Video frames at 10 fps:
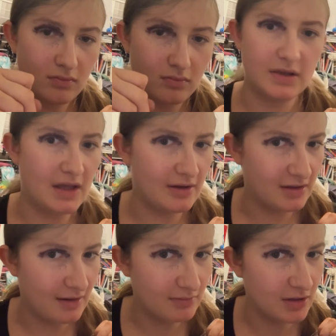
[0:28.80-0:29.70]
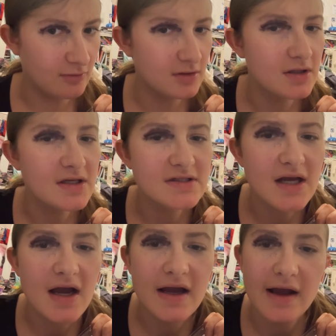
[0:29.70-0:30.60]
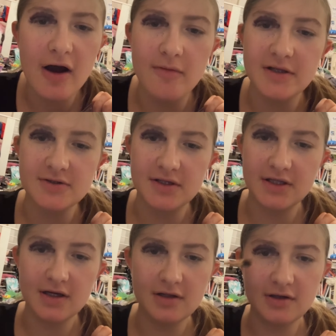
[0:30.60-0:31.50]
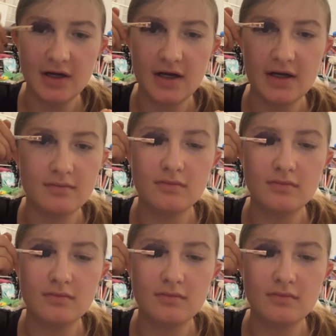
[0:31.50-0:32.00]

Now that I'm done with this eye, I'll be doing the other eye.